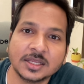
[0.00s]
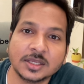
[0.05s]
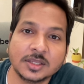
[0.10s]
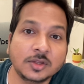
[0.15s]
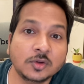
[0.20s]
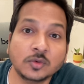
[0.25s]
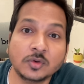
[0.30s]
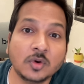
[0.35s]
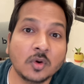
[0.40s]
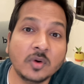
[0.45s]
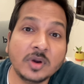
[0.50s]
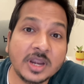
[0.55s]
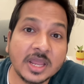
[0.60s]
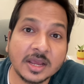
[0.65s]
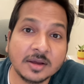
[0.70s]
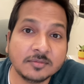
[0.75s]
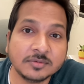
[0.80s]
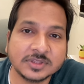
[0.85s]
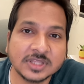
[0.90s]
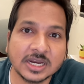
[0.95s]
You don't
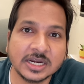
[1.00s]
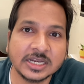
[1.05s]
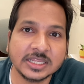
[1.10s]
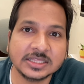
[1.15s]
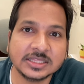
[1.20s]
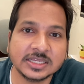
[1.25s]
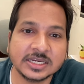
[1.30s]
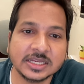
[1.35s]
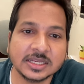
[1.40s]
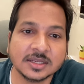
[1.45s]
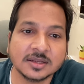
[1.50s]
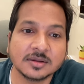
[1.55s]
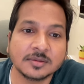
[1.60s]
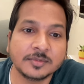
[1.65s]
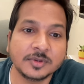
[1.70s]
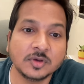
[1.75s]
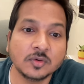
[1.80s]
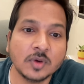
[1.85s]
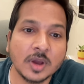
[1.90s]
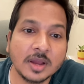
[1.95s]
have 33,
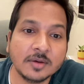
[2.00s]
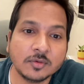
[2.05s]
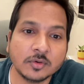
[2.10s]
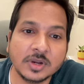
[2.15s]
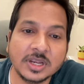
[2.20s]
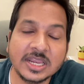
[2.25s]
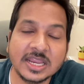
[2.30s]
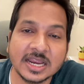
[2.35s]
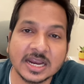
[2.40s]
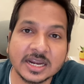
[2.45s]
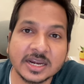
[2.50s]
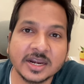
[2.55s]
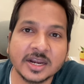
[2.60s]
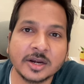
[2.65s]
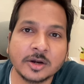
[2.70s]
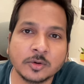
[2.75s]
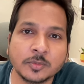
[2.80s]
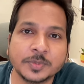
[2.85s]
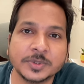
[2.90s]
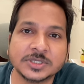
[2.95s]
you have only
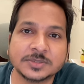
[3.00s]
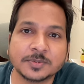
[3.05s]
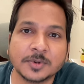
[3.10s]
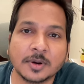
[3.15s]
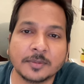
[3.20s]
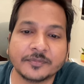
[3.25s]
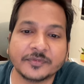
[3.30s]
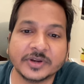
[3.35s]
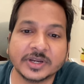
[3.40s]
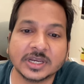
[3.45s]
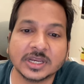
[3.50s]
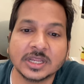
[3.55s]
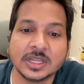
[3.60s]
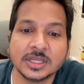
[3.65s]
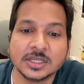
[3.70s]
100 rupees profit.